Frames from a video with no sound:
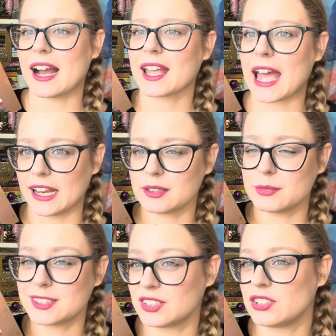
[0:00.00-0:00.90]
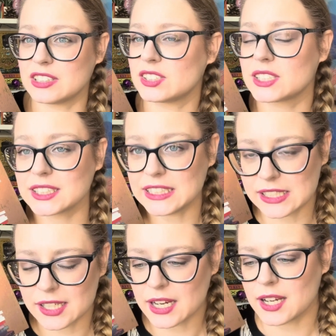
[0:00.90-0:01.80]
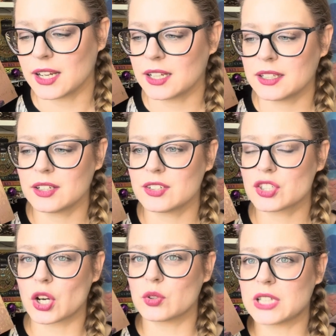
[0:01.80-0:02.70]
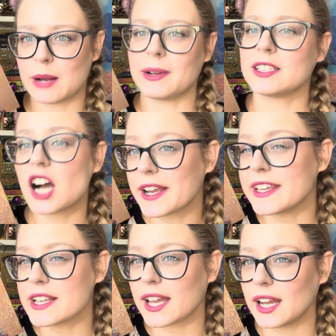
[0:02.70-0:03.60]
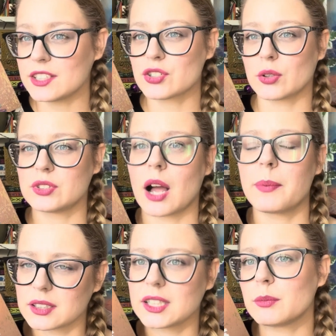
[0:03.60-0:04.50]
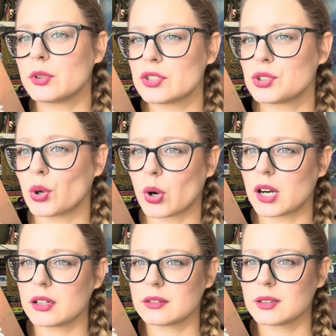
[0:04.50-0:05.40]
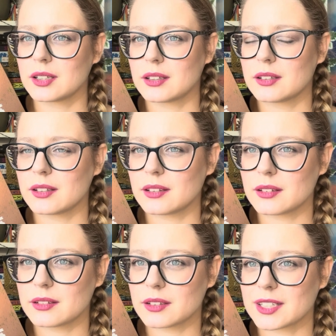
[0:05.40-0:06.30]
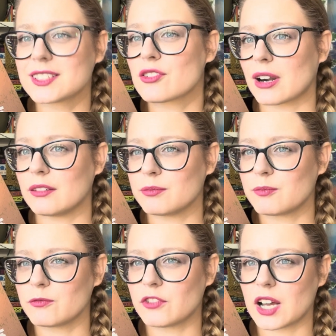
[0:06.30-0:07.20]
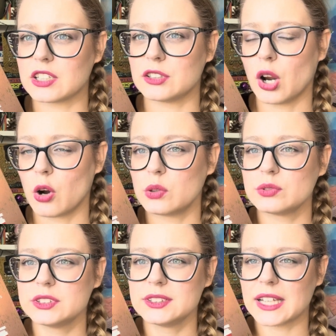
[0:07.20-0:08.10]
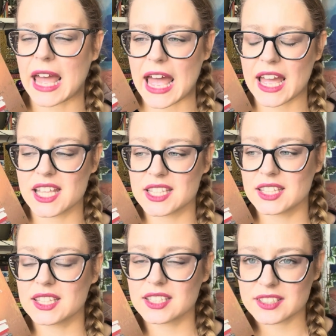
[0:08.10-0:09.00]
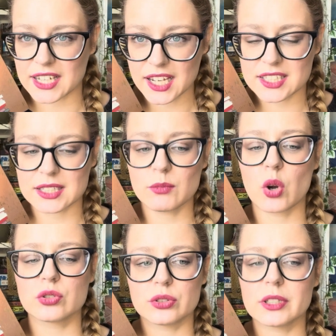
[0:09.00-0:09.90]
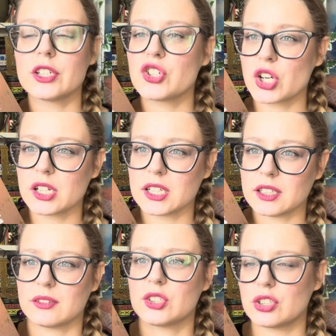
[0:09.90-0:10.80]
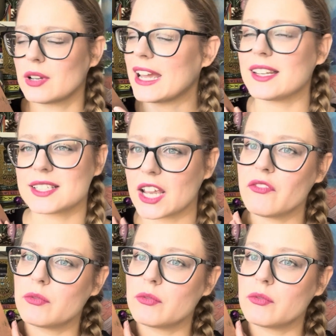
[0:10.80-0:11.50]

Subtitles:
a cat mysteriously shows up, a talking cat shows up in the bookstore his grandfather owned and takes him onto the journey to kind of save